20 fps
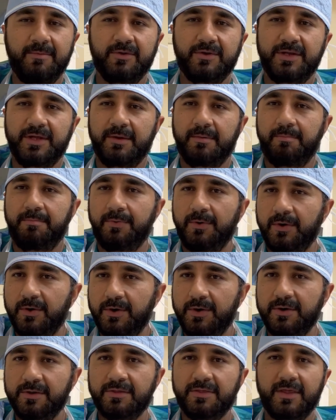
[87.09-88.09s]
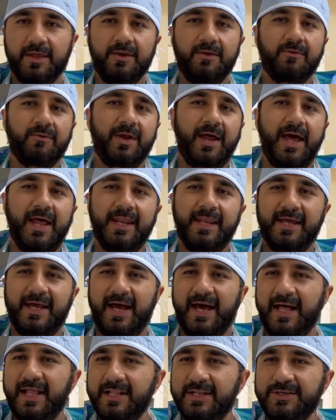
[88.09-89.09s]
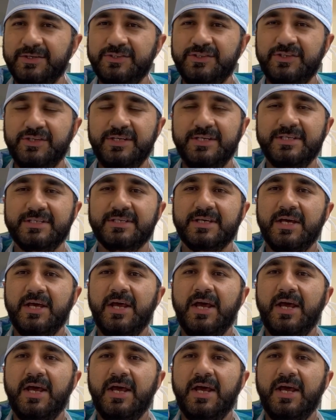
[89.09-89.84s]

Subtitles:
your date of birth, your any allergies.